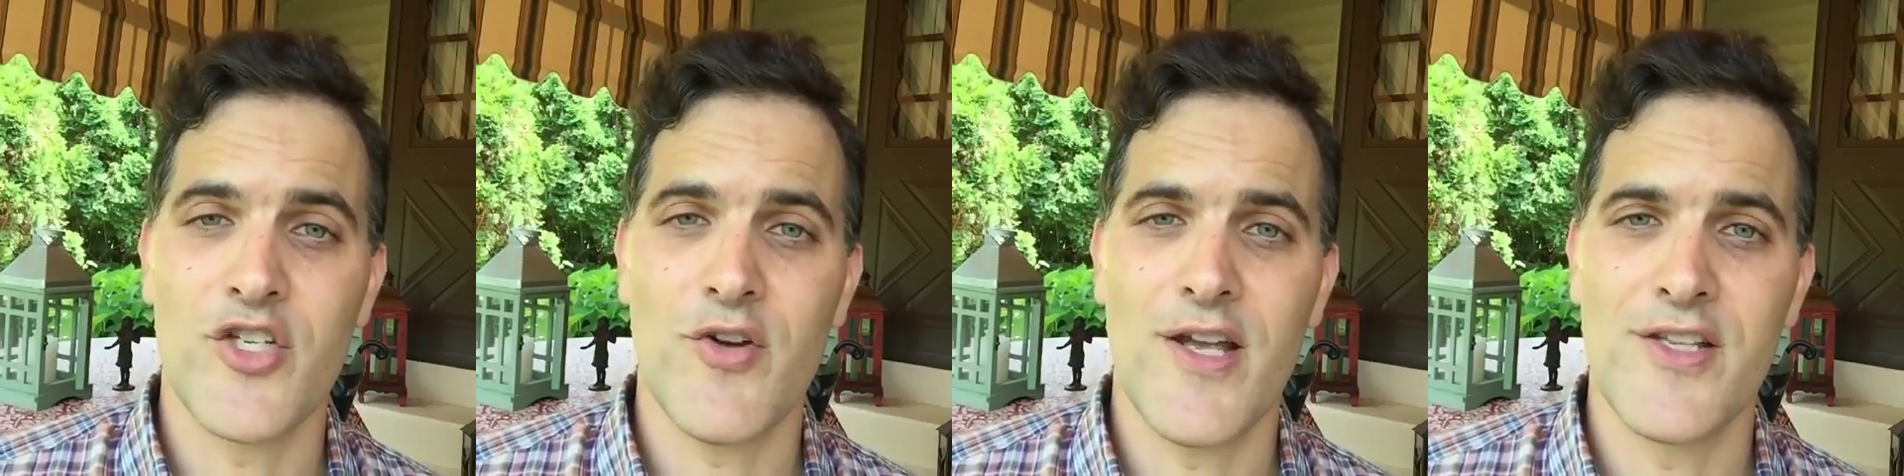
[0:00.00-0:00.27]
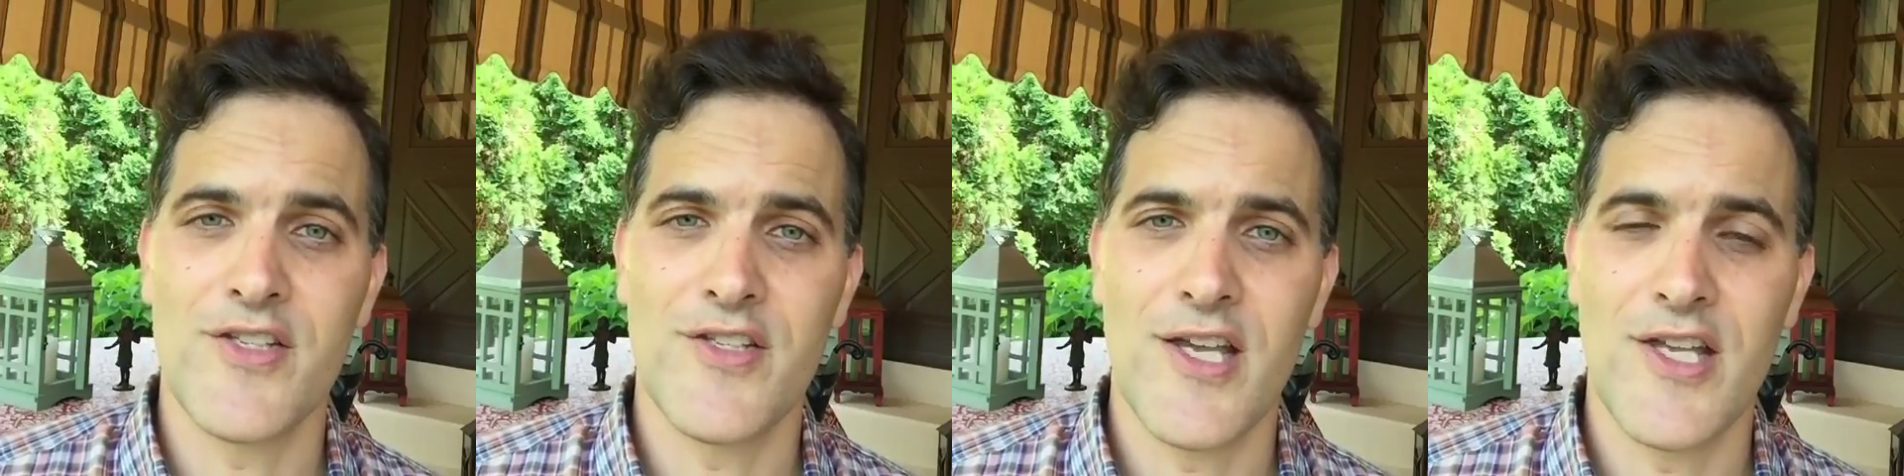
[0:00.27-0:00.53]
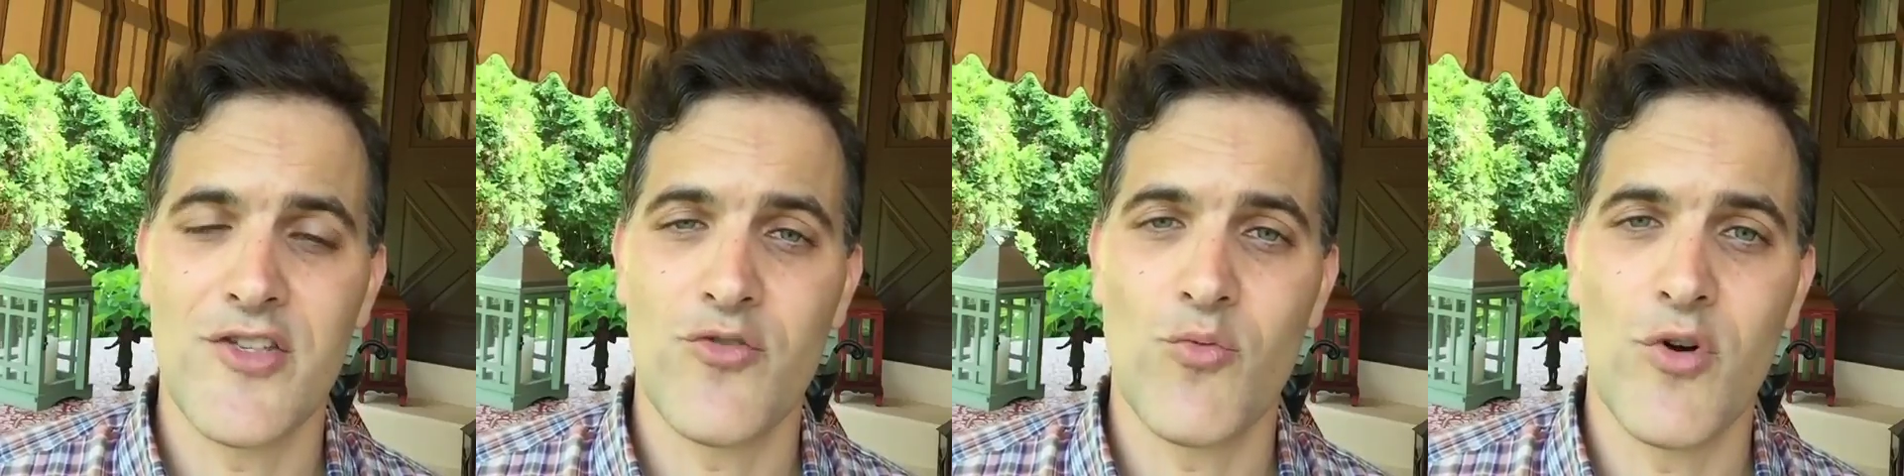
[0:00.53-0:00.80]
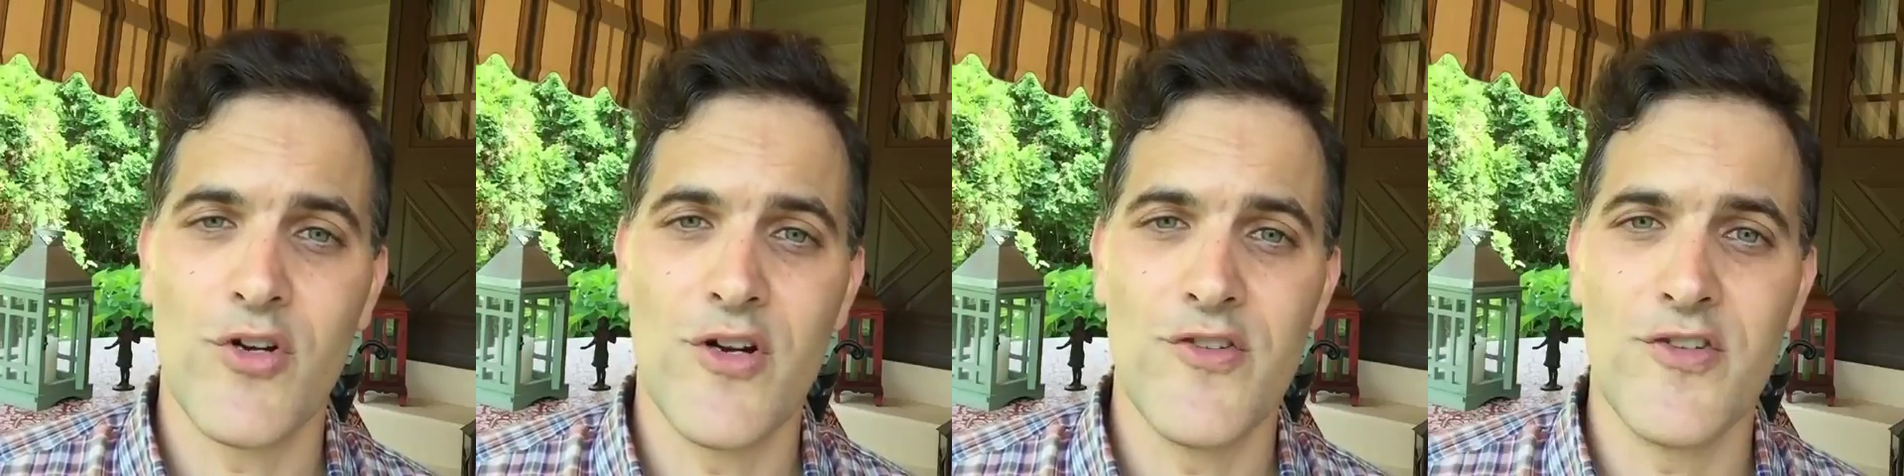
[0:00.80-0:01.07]
transcends
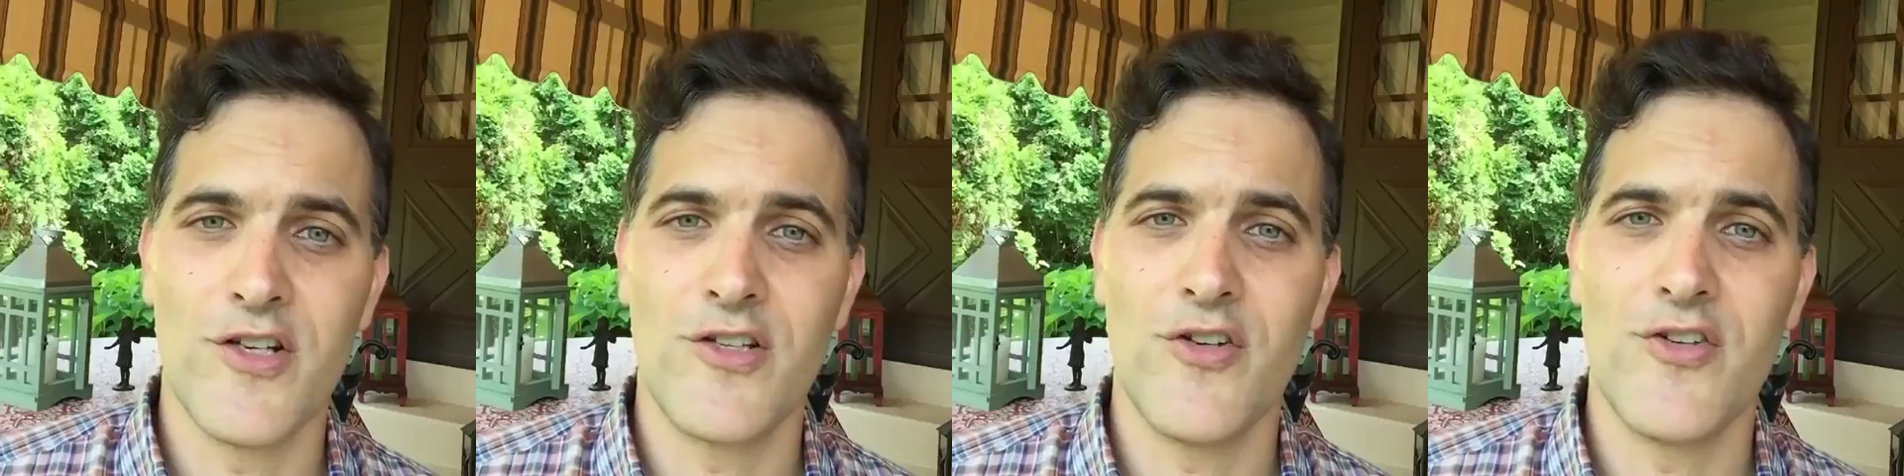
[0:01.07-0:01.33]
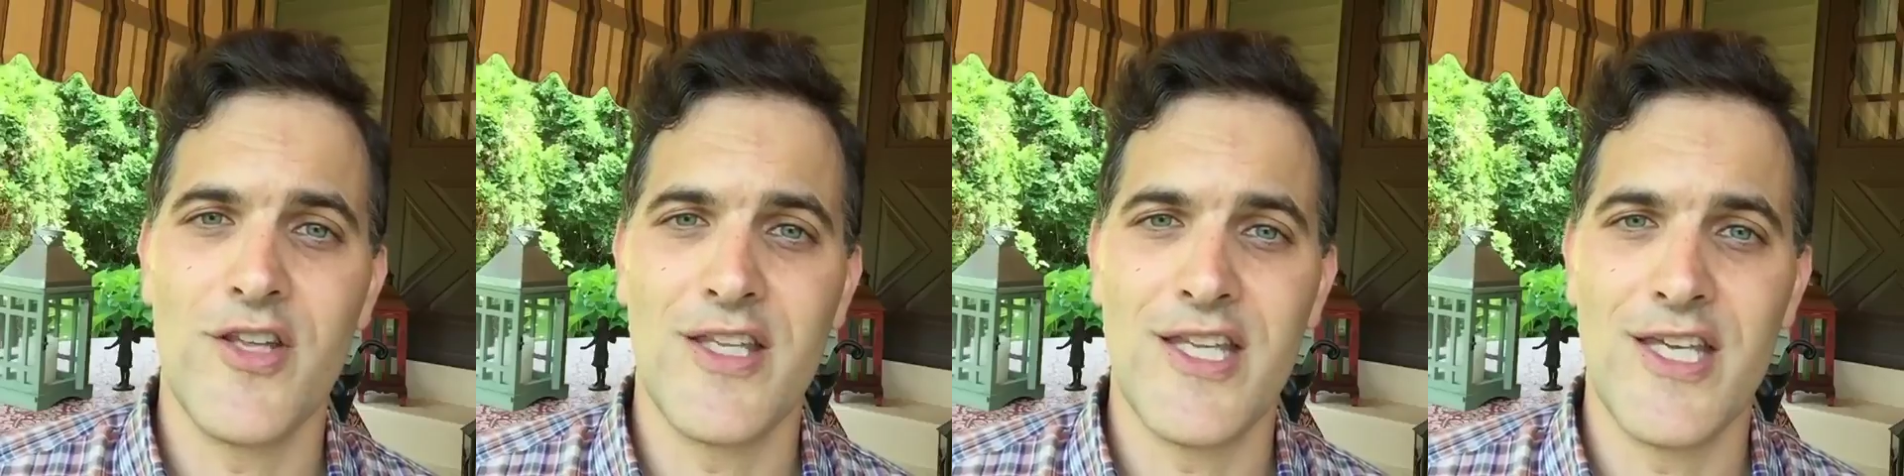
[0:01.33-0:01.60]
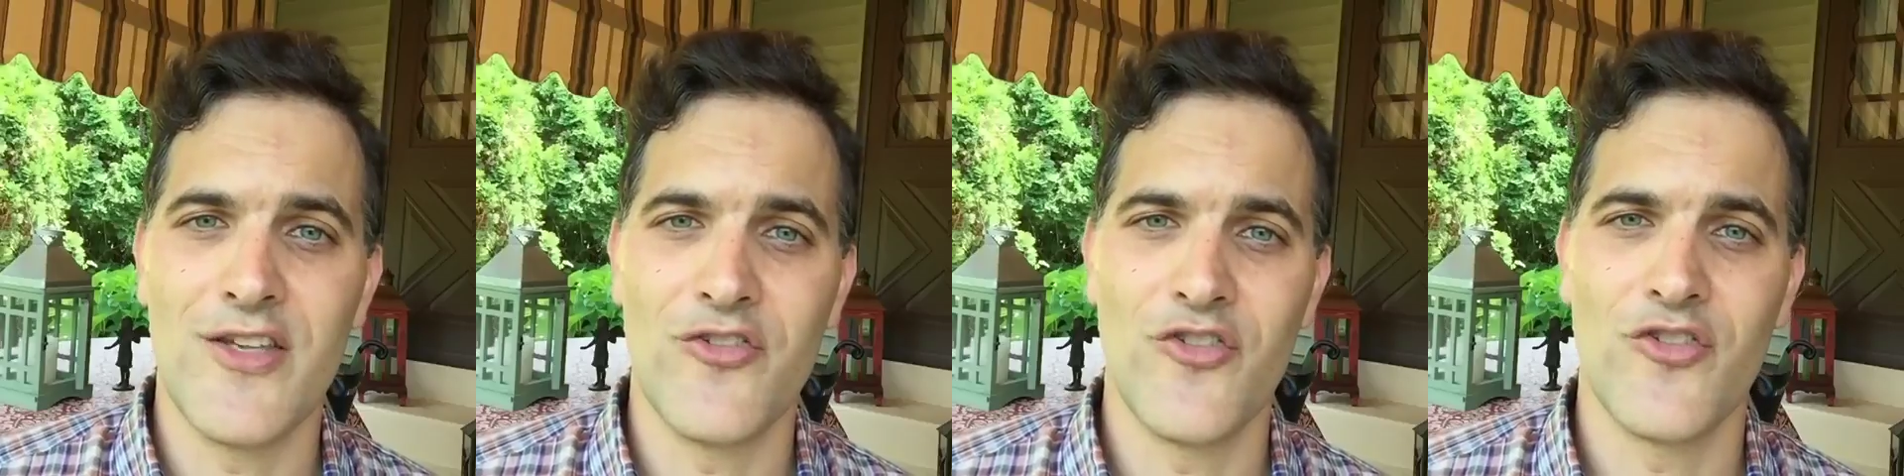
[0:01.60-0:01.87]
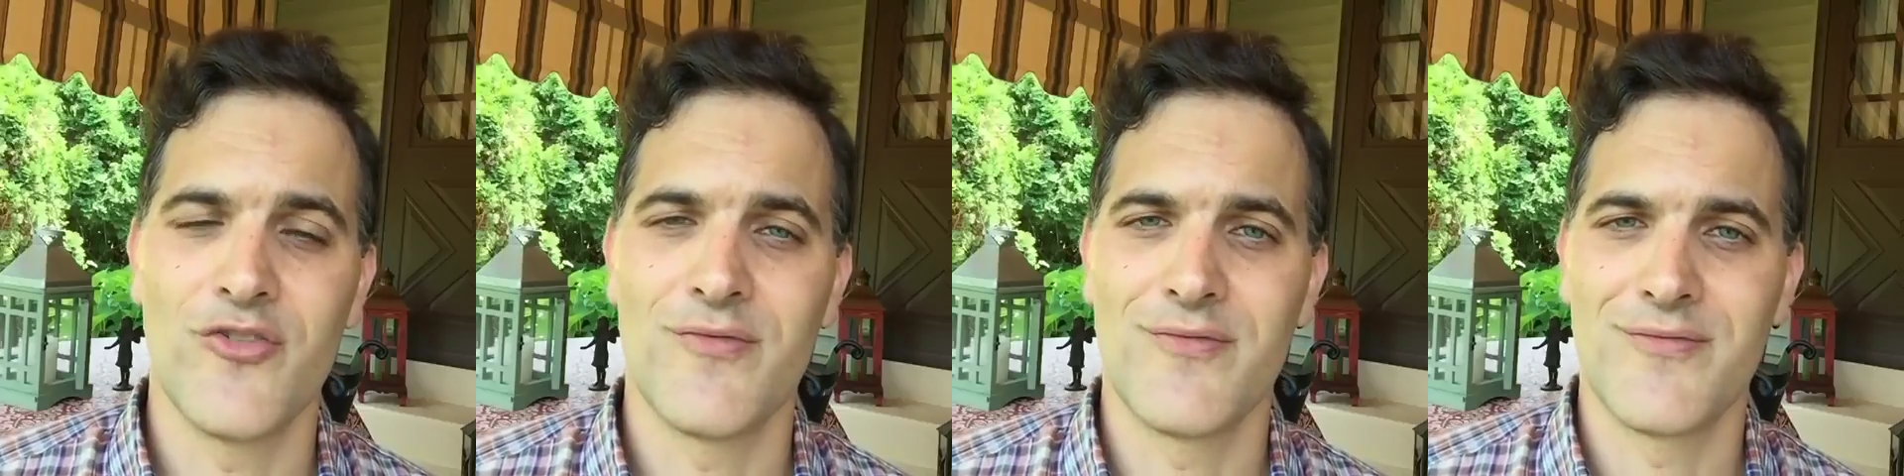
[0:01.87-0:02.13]
words, including
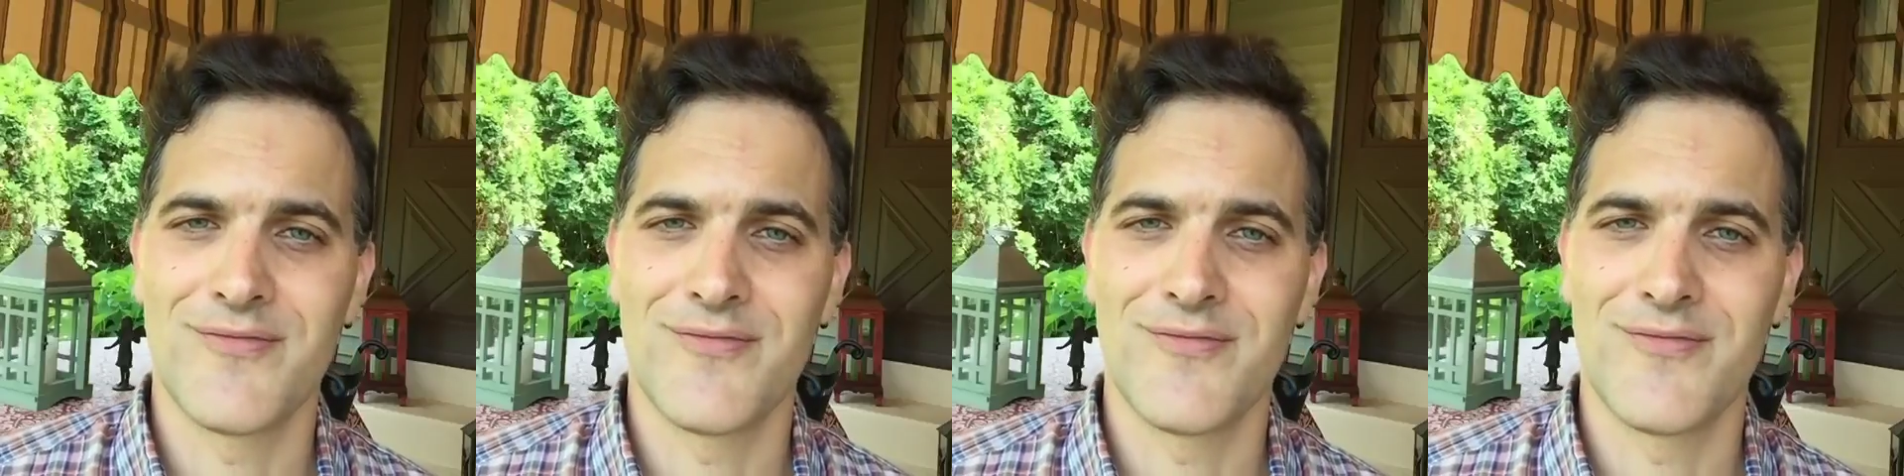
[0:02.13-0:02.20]
these,